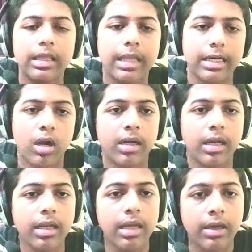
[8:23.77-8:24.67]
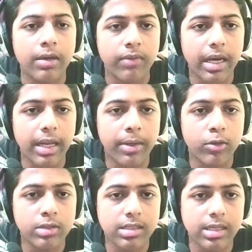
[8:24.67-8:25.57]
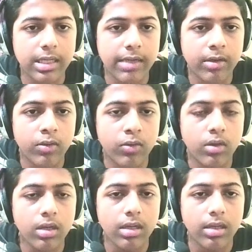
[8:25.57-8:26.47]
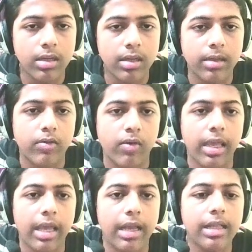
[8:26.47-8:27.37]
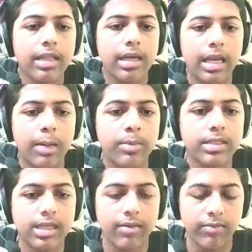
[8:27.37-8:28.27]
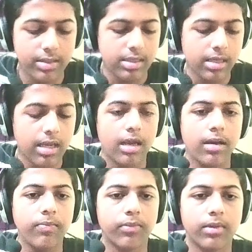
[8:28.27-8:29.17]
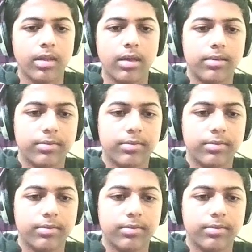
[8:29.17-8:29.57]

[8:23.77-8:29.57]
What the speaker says: I think that's all done. We are able to just create our own triangle. Let me just save this thing here.